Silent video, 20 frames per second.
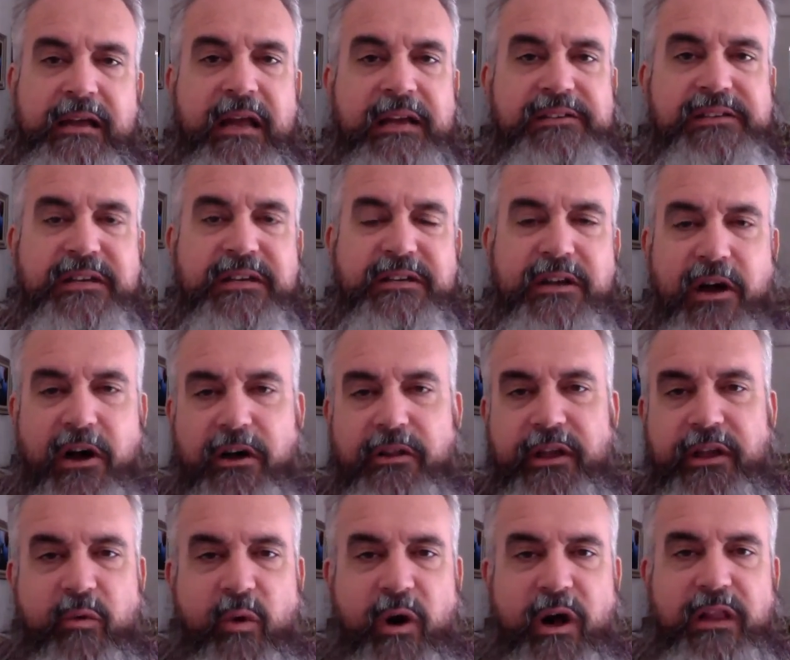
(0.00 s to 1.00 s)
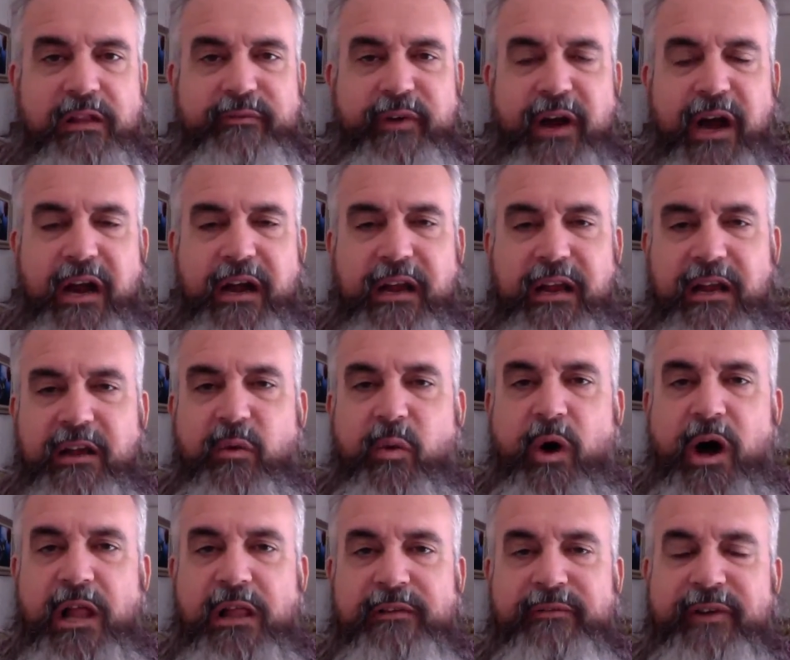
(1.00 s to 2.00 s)
doesn't call the qualified, he
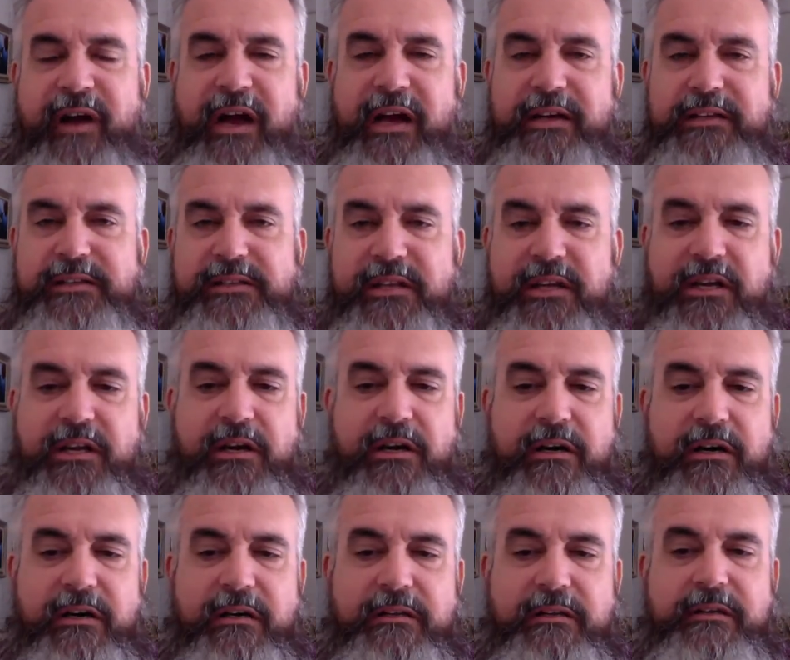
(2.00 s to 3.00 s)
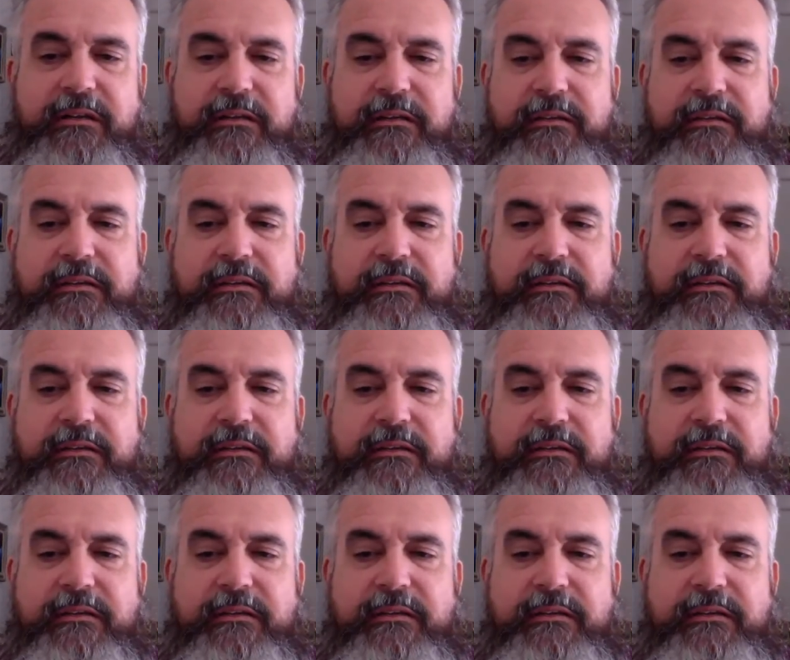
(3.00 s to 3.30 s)
qualifies the called.